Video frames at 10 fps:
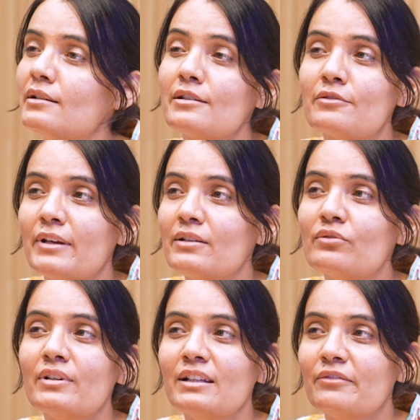it, it,
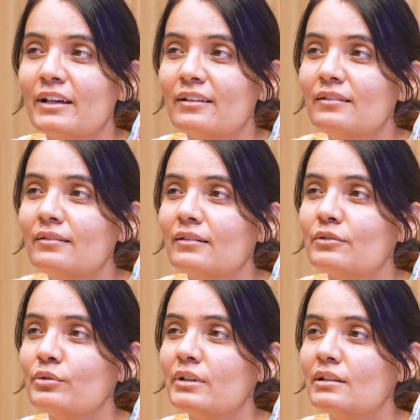went really well.
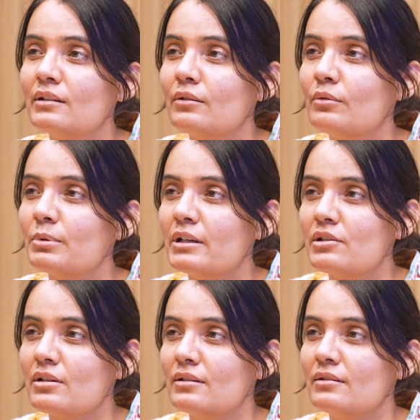During the
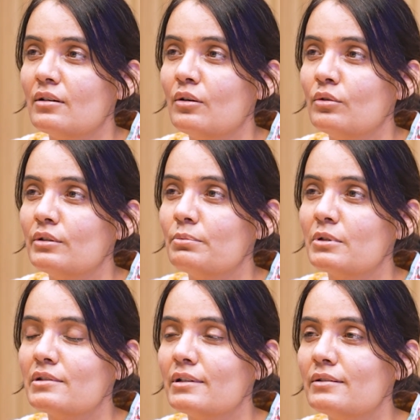operation or the
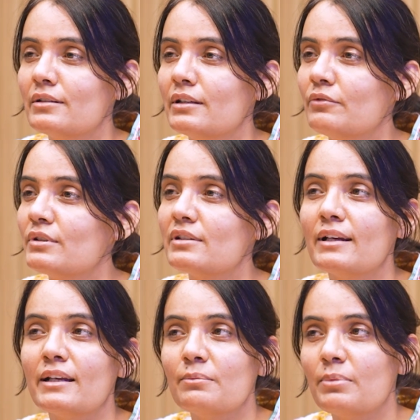procedure, there wasn't any